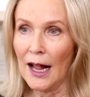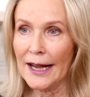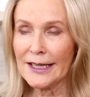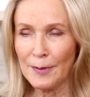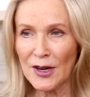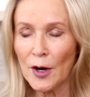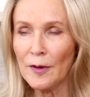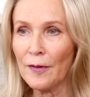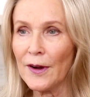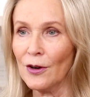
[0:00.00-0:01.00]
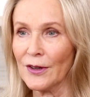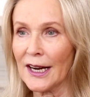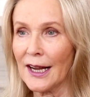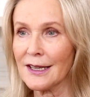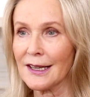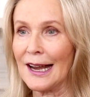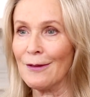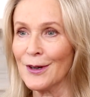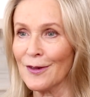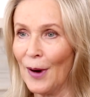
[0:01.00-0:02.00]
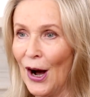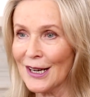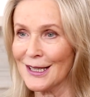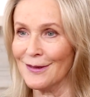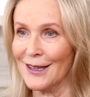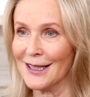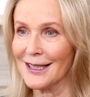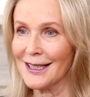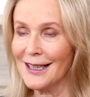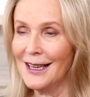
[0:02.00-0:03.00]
it's a bit overfilled, I'd like to get rid of part of it.